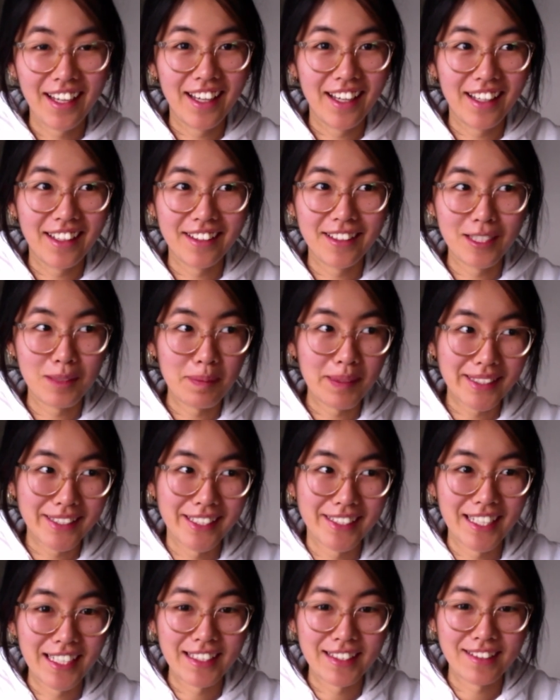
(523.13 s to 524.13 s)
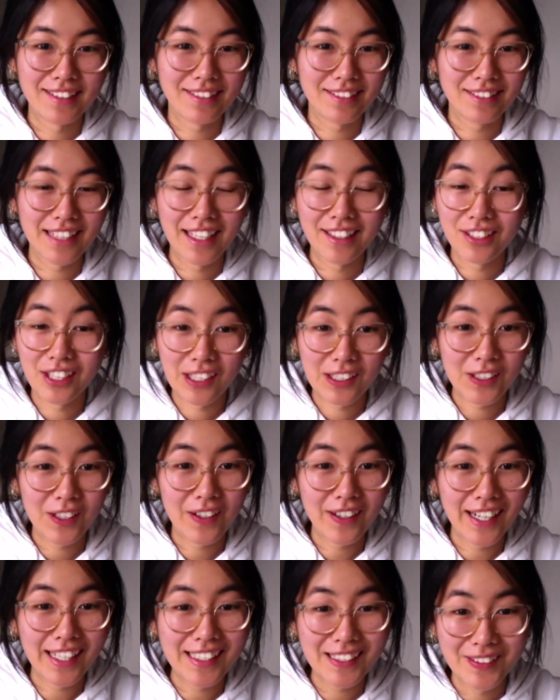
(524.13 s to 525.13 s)
this business and
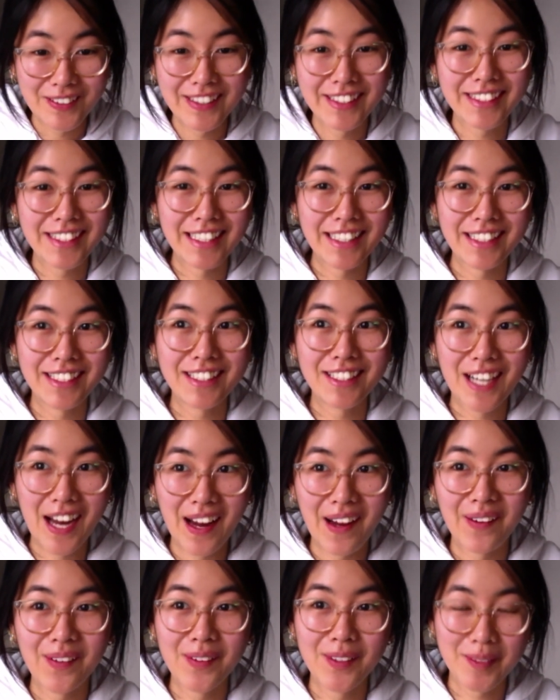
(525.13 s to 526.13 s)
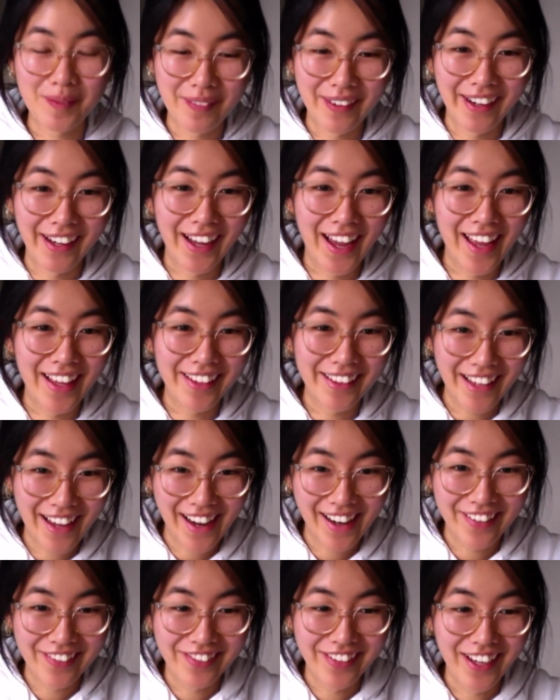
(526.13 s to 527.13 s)
TikTok has honestly changed my life.